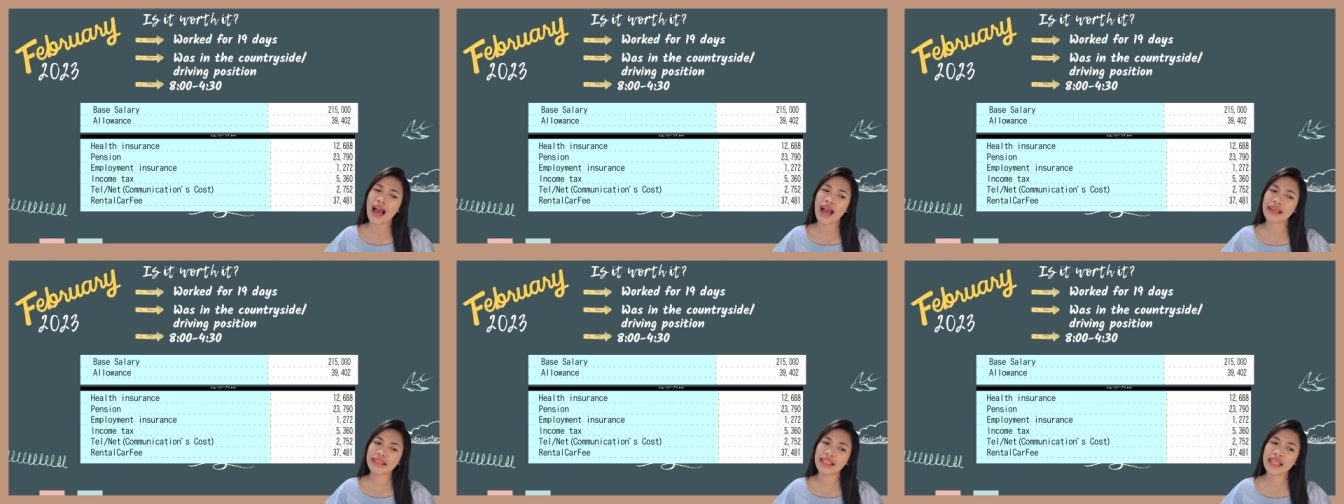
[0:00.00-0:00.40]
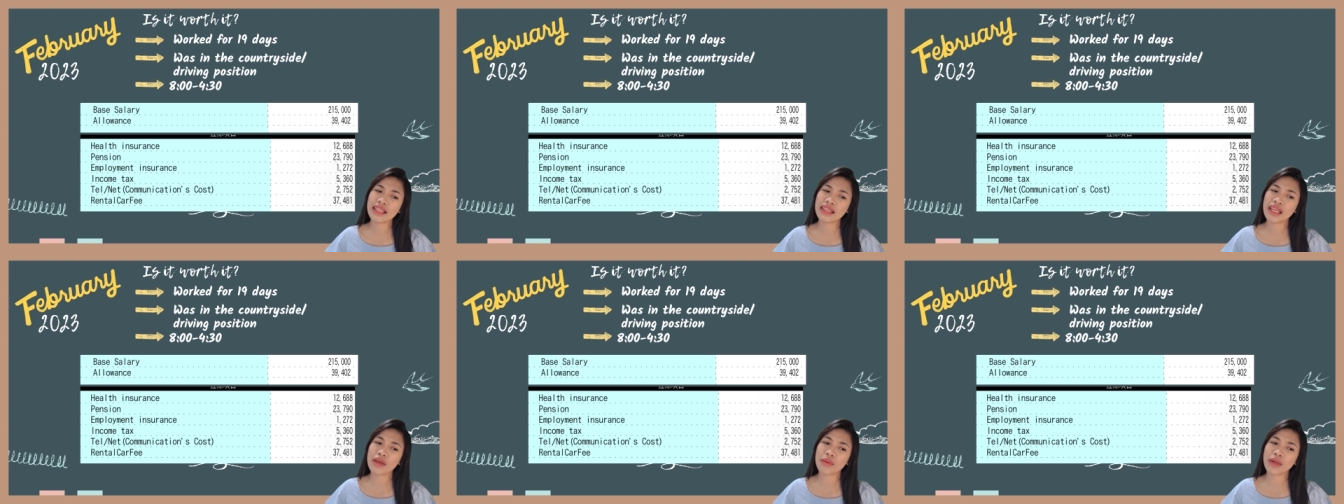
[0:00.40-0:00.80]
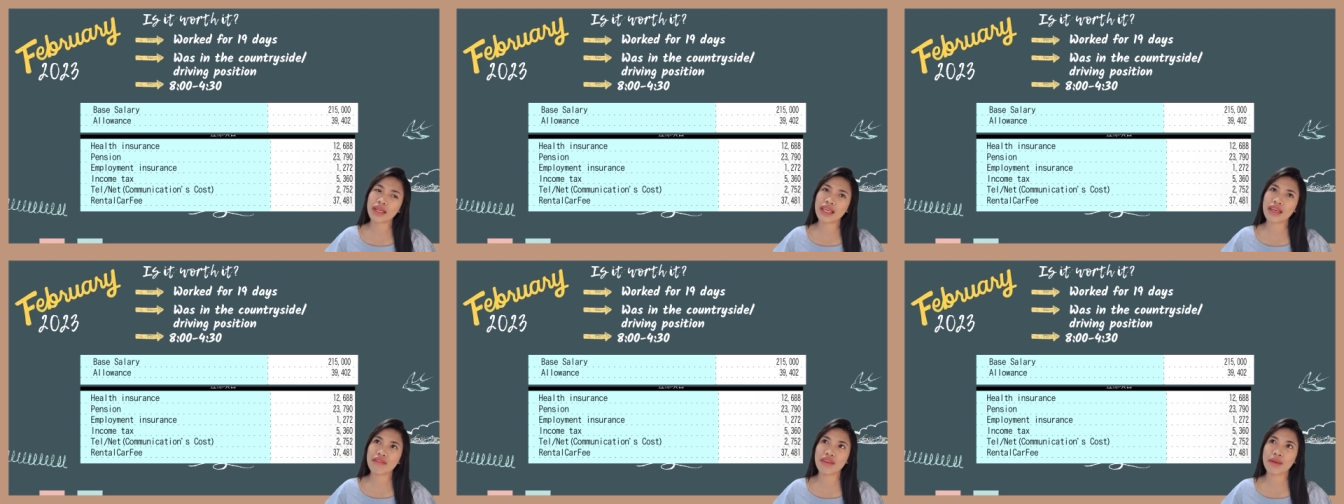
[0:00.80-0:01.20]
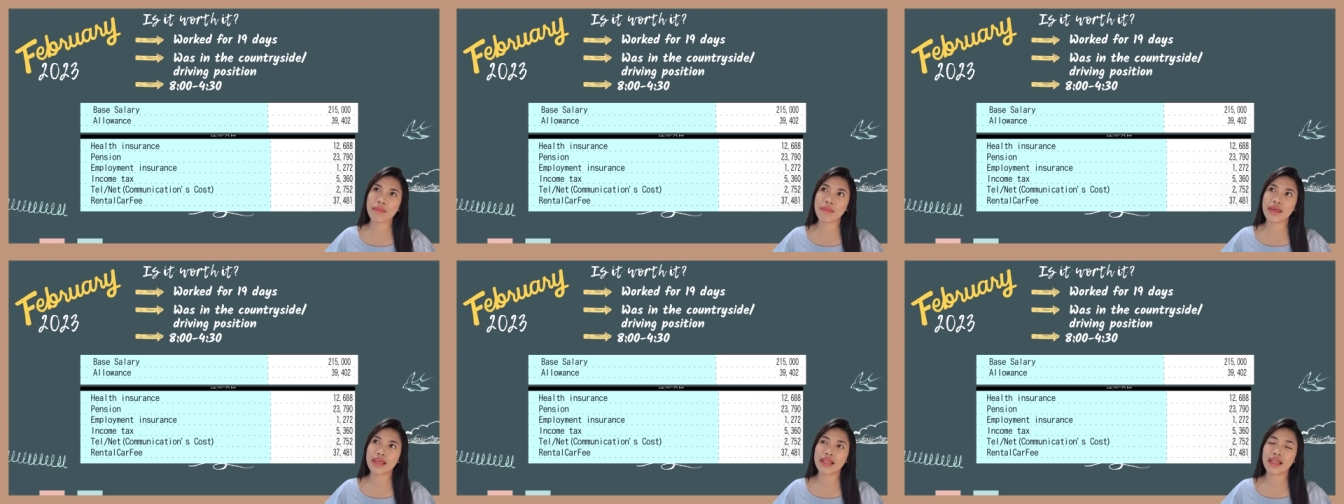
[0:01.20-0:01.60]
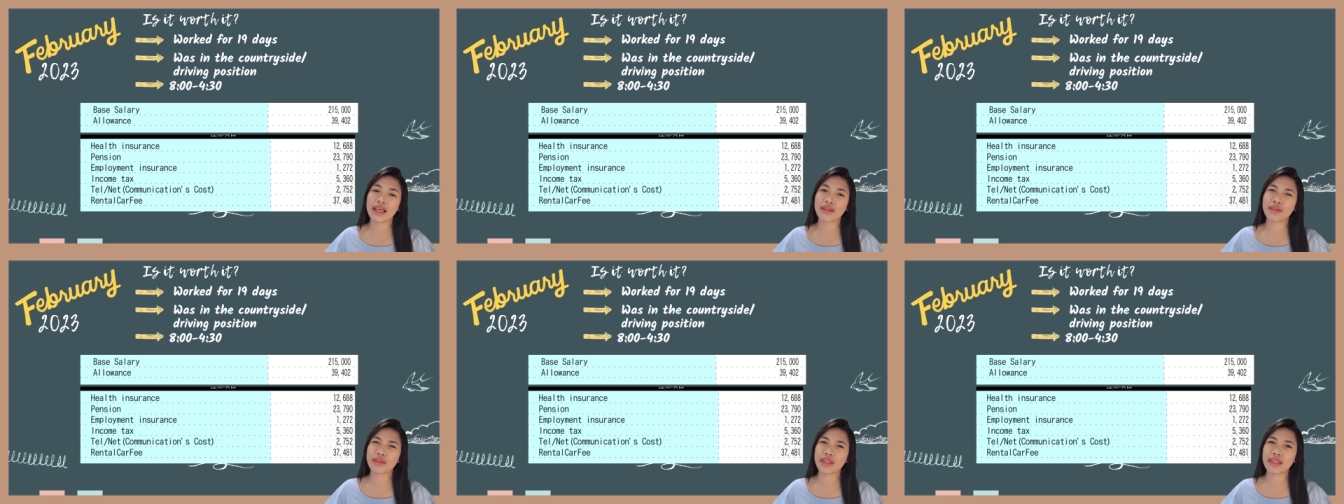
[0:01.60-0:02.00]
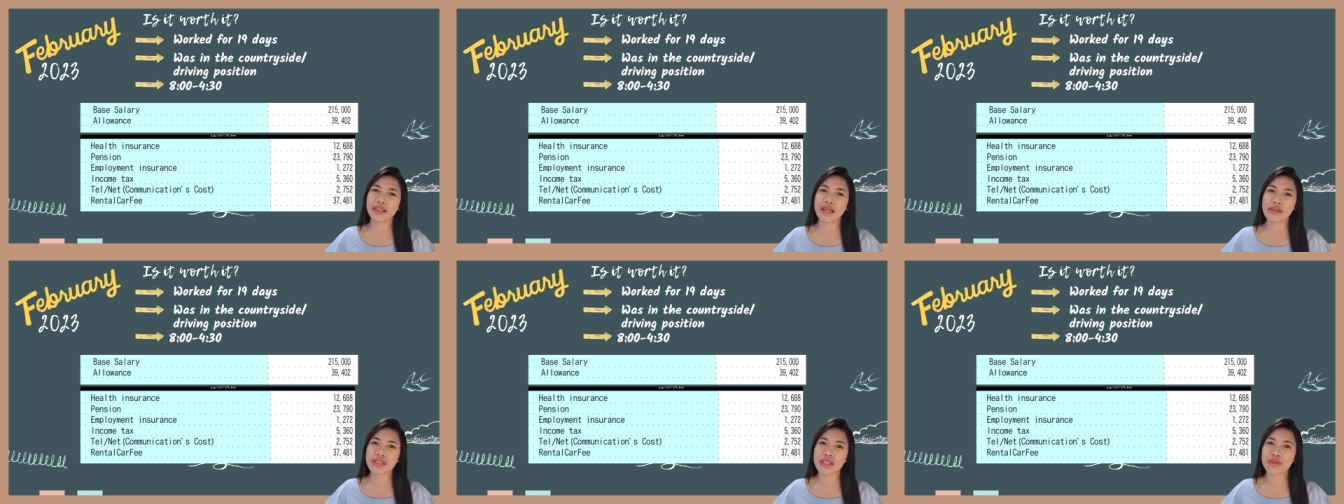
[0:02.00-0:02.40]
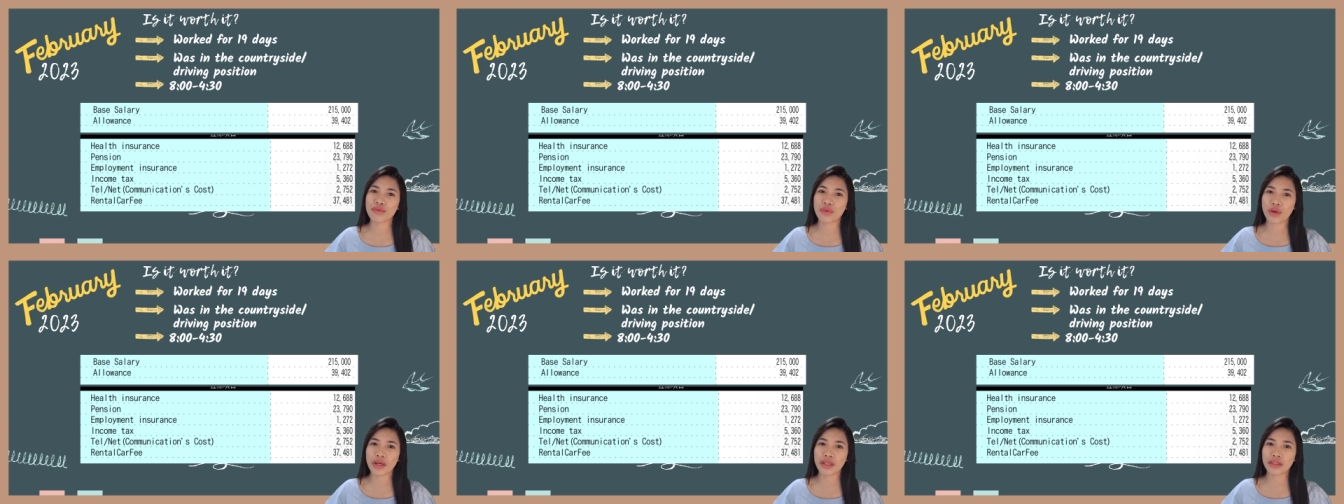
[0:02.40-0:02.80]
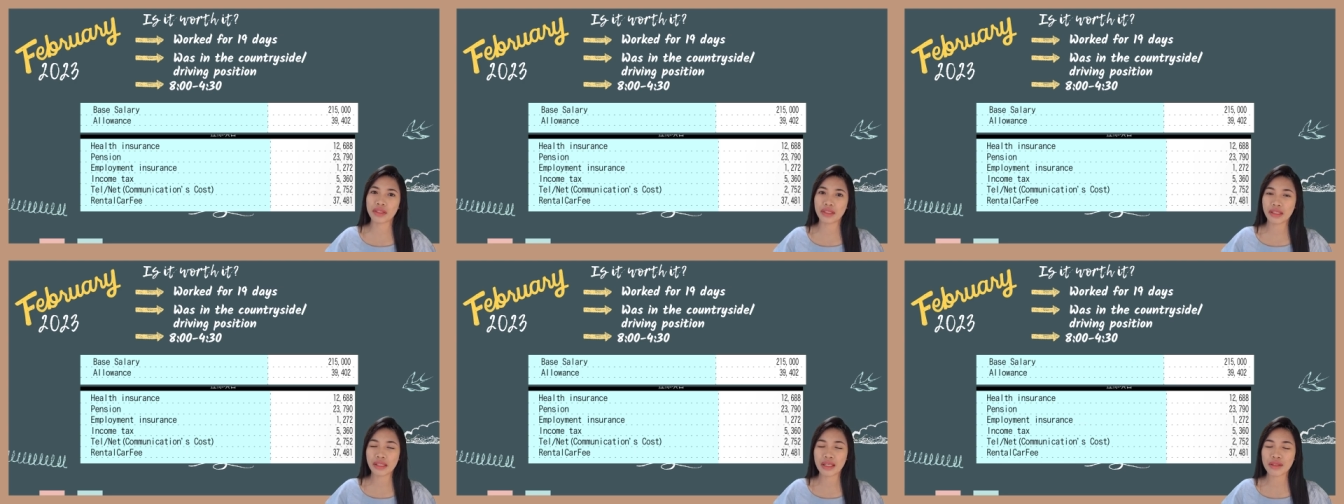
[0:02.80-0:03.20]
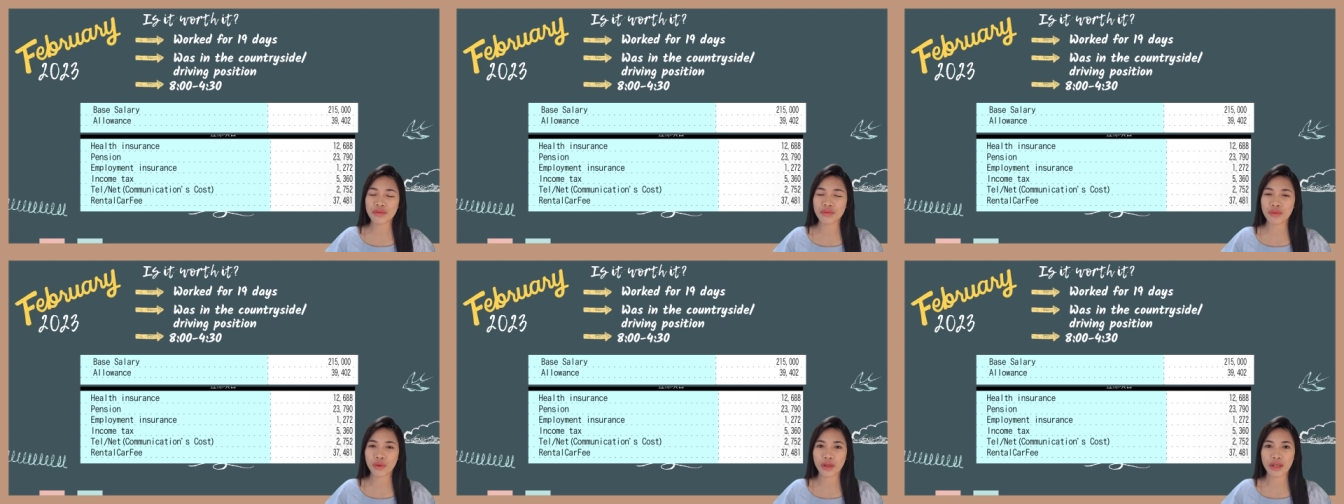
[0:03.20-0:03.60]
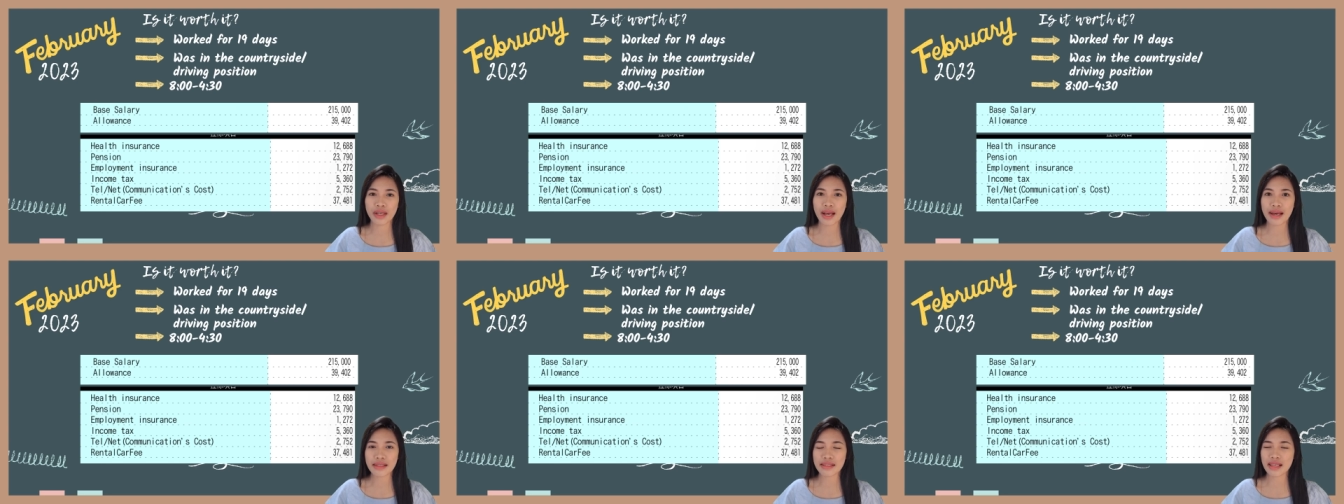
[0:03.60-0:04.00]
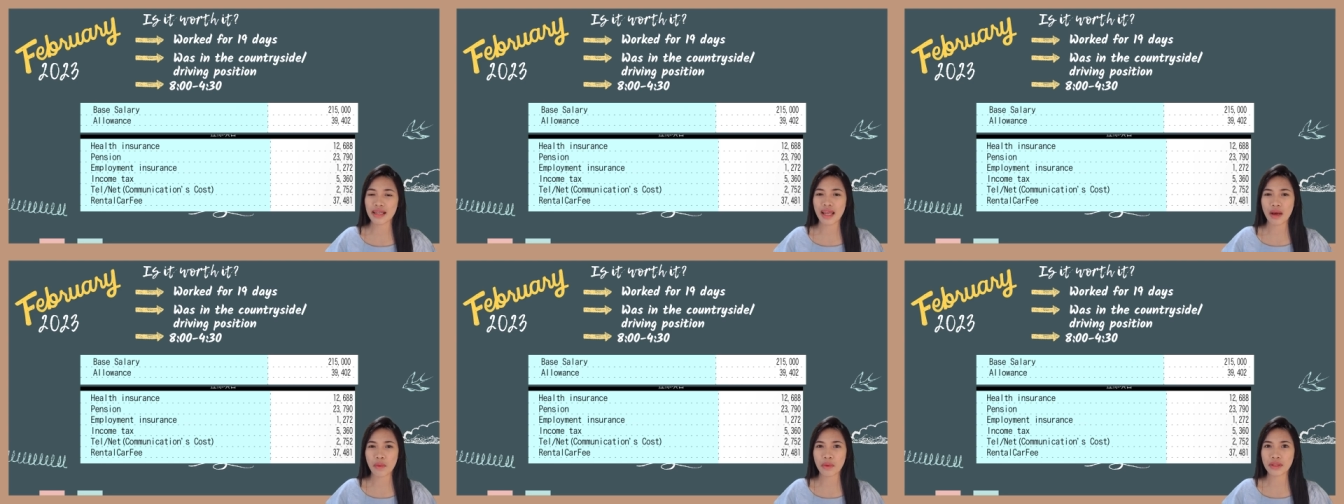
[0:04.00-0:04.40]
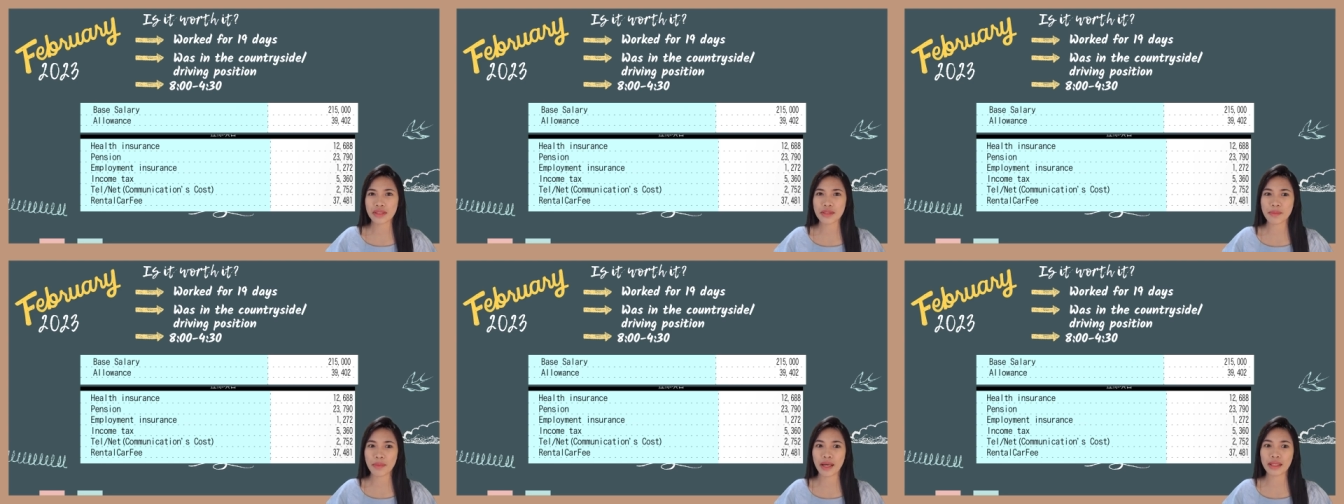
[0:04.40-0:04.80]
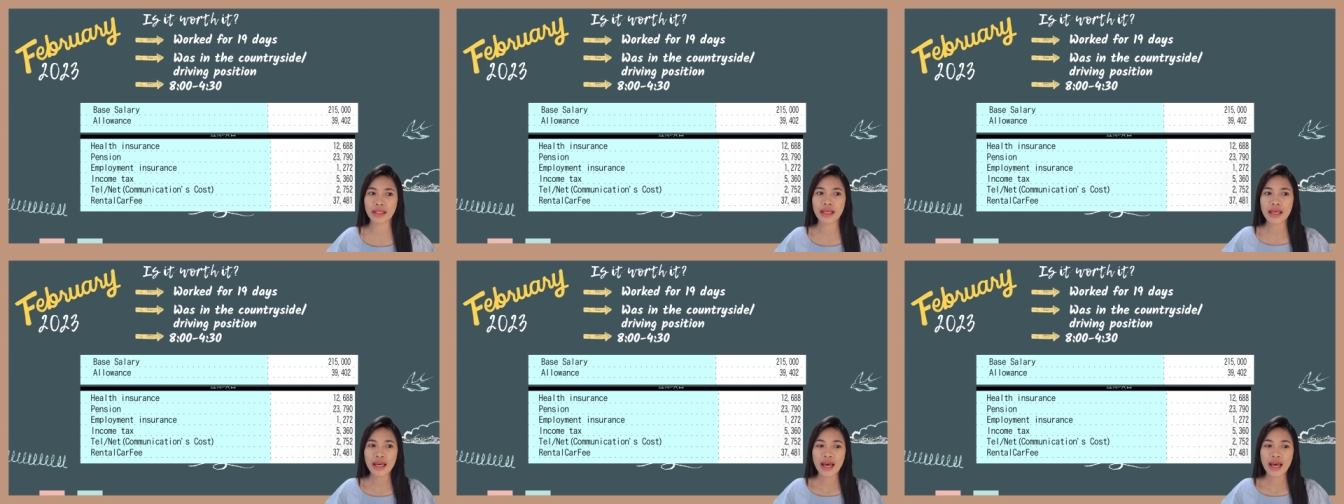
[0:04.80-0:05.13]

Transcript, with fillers: I think they were giving me like three thousand four hundred yen for gas allowance, but